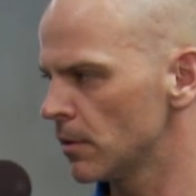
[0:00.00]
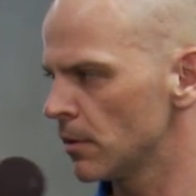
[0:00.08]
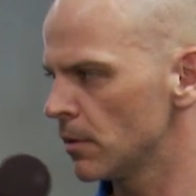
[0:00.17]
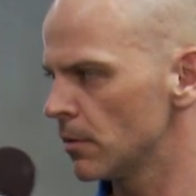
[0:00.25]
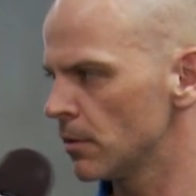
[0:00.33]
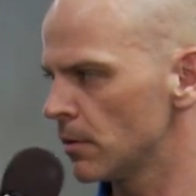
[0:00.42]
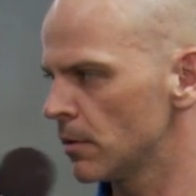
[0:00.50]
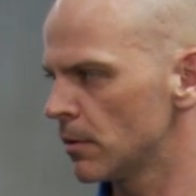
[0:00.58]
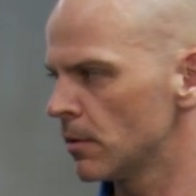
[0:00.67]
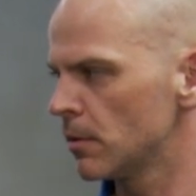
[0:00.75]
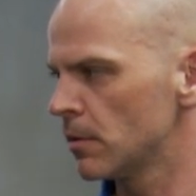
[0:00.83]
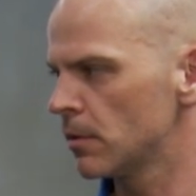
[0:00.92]

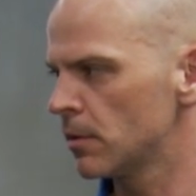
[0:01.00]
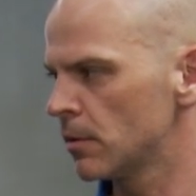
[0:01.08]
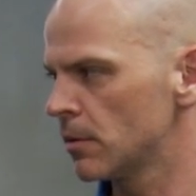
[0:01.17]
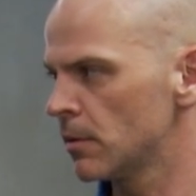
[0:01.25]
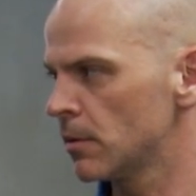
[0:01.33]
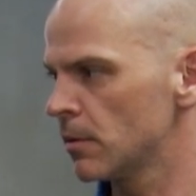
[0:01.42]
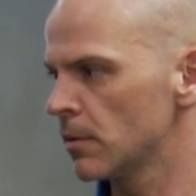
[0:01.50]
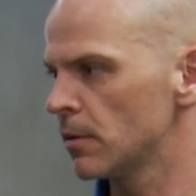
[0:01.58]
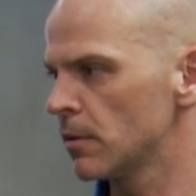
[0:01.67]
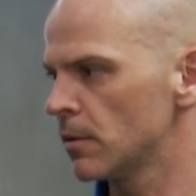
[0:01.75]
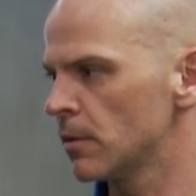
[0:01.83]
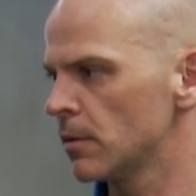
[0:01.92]

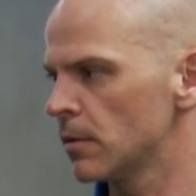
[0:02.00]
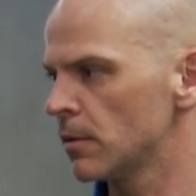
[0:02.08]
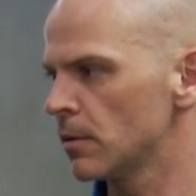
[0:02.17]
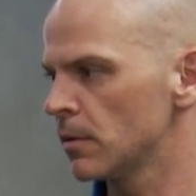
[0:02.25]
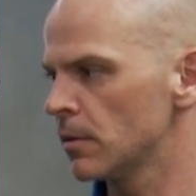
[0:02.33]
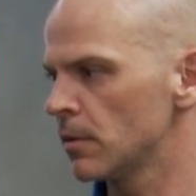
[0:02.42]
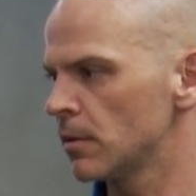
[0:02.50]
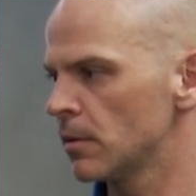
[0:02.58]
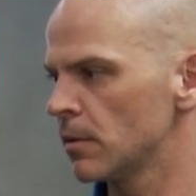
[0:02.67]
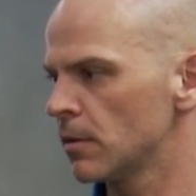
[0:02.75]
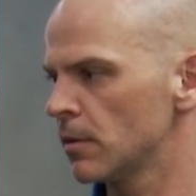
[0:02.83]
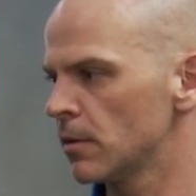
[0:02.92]

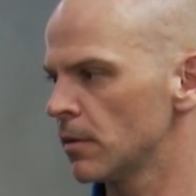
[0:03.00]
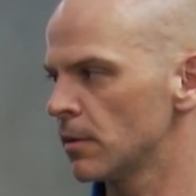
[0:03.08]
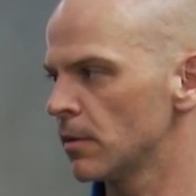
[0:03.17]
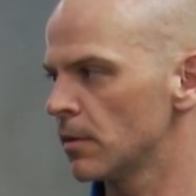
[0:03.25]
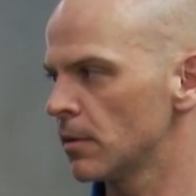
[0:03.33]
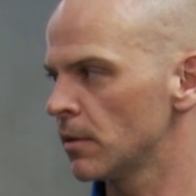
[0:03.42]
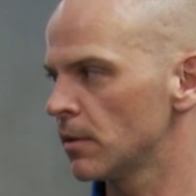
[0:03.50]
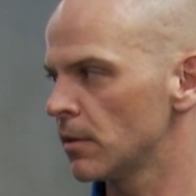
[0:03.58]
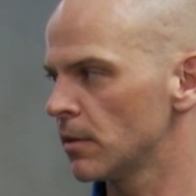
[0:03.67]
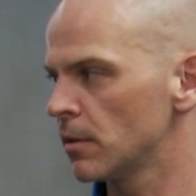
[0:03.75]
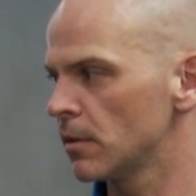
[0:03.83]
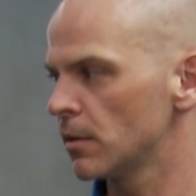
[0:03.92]

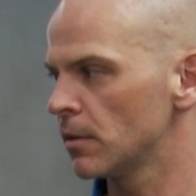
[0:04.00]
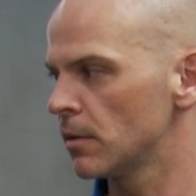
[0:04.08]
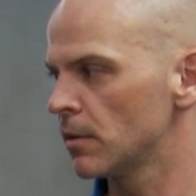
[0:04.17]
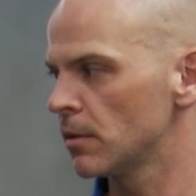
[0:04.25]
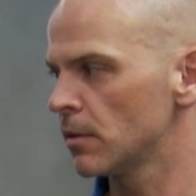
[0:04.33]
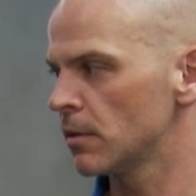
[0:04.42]
This person isn't speaking.